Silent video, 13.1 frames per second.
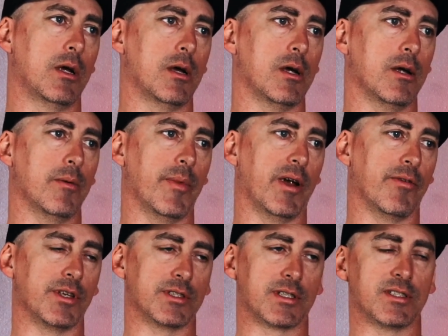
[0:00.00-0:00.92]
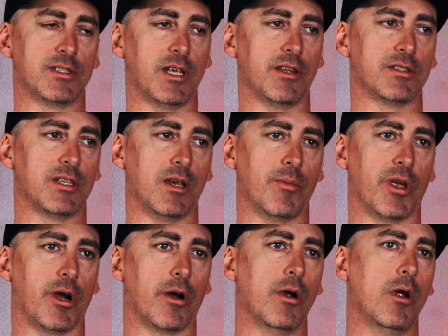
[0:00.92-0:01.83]
Everything's going to stay the same
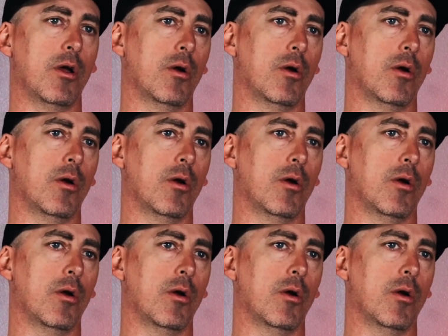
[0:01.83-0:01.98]
there.